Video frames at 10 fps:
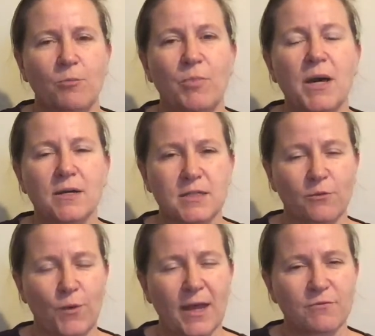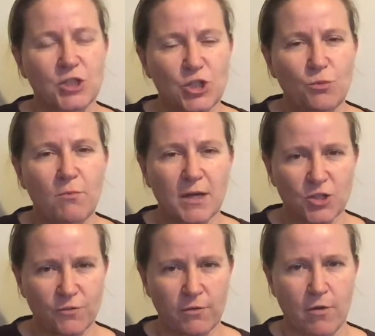But if we have too
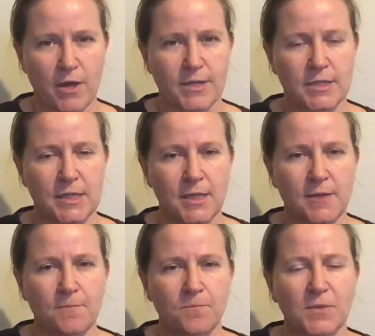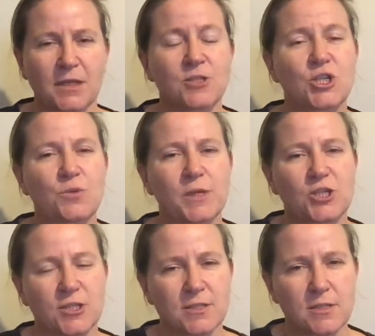much variety and too
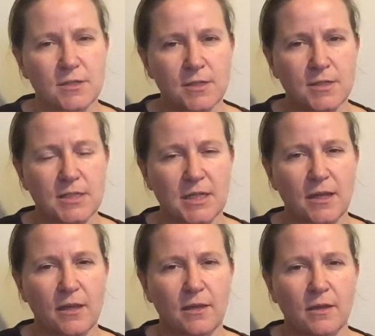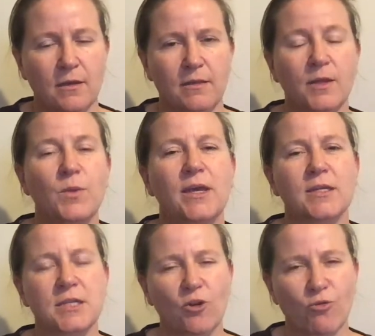much uncertainty, then we
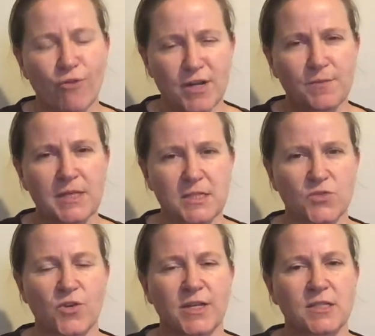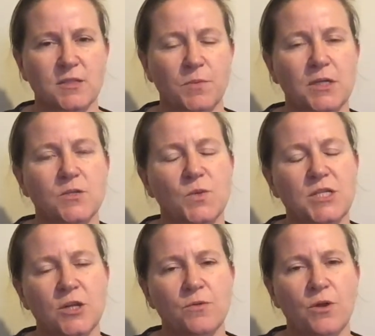get incredibly stressed because we
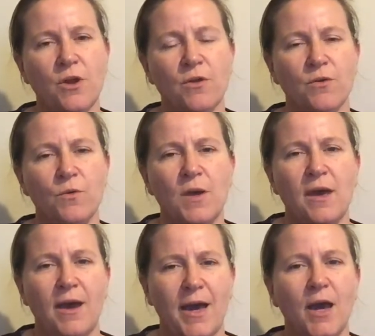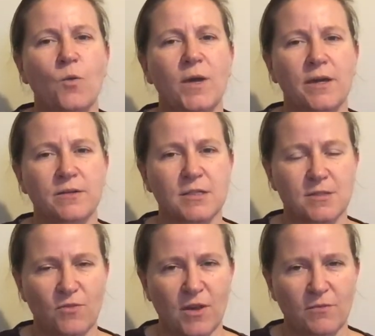don't know how we're going to
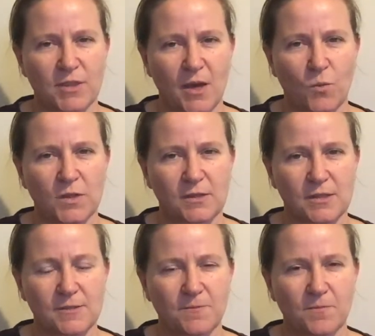survive in that world.